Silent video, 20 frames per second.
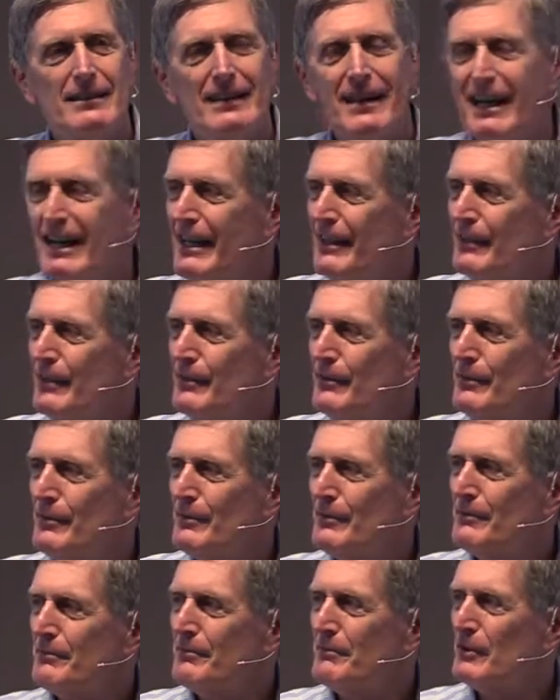And
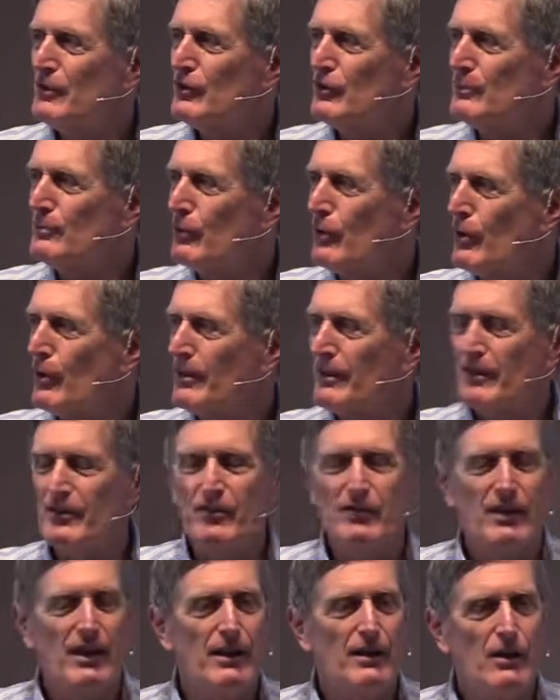Mrs. Moreland
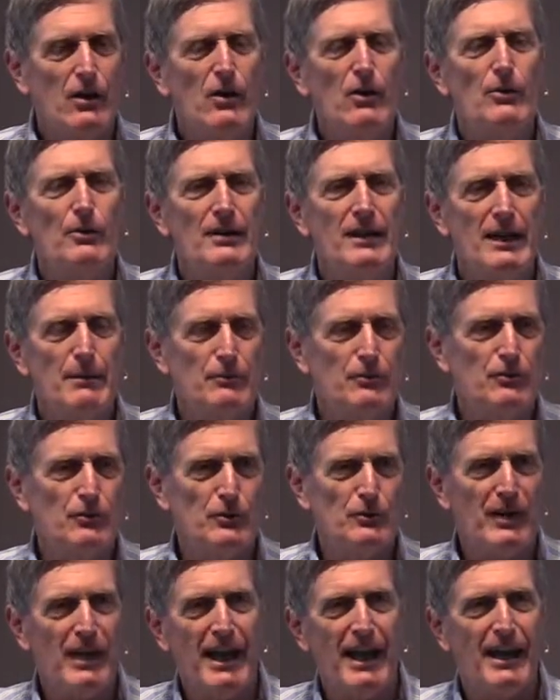said, "Oh, her name is
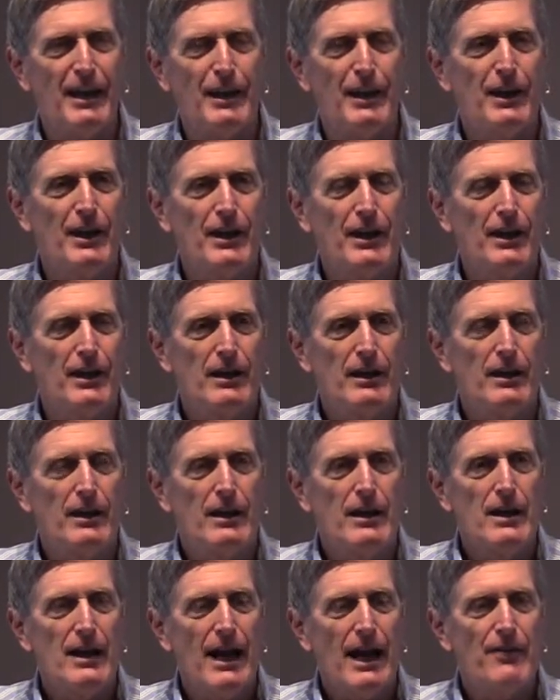Suzanne."
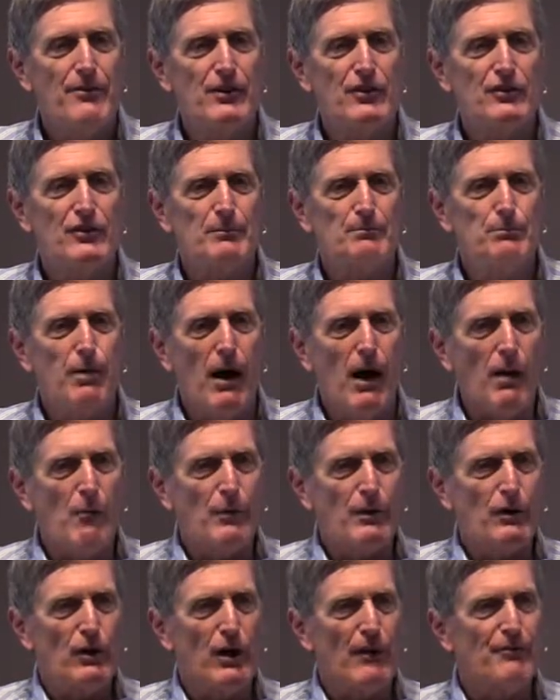And this bomb
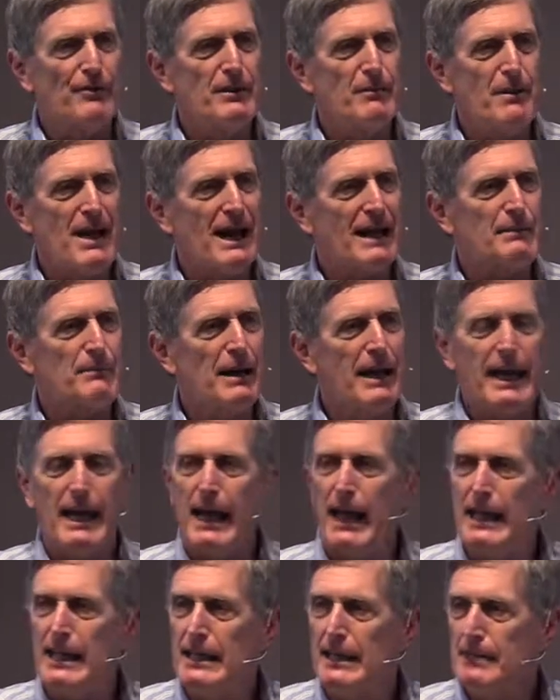went off in the back of my
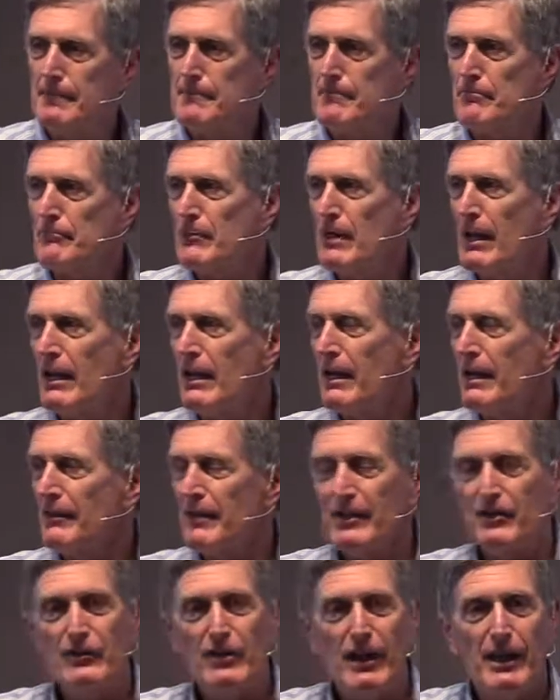head
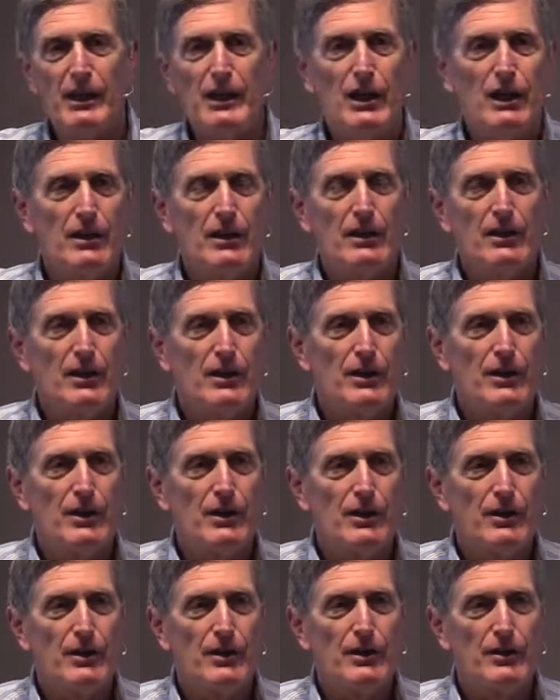that said,
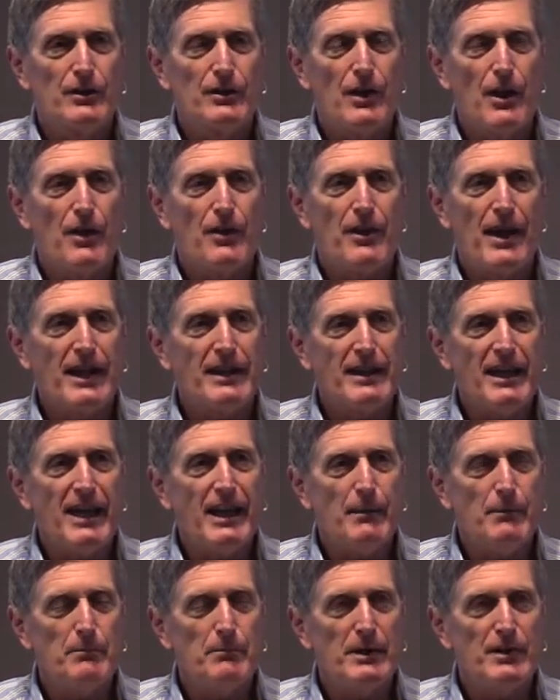that
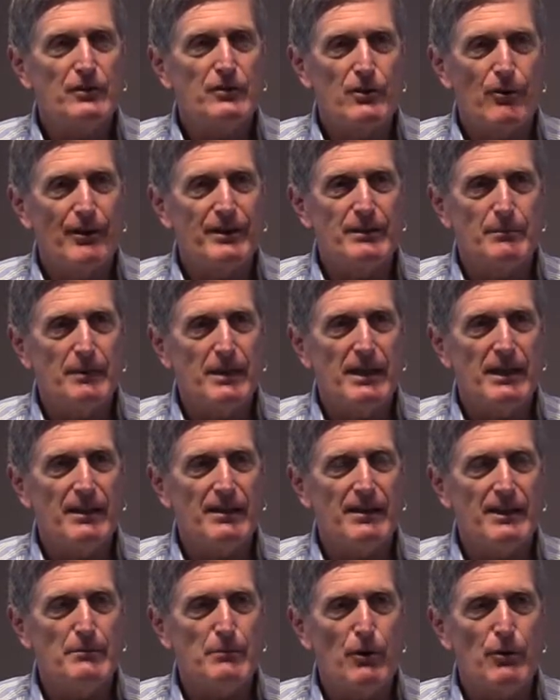name is going to be
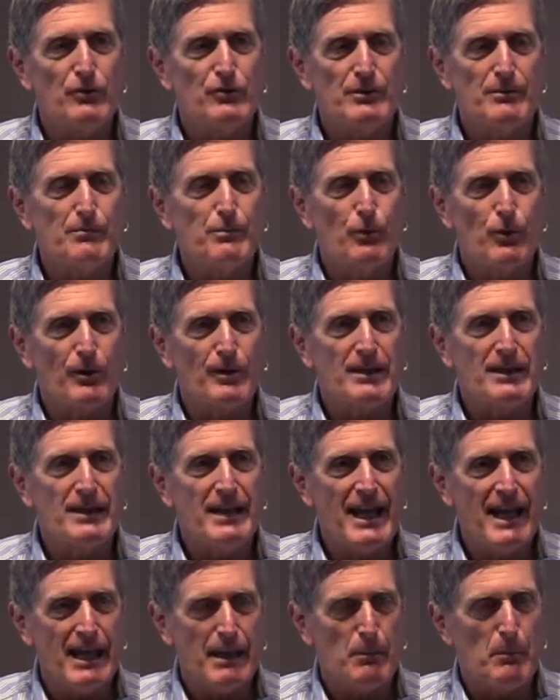the most important
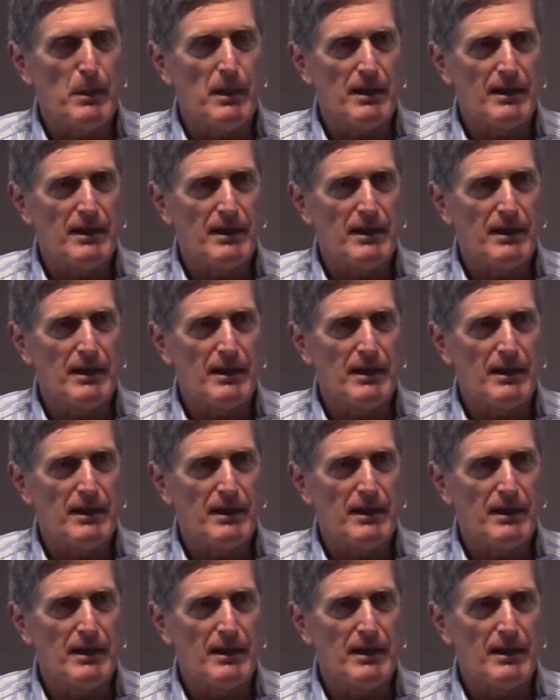name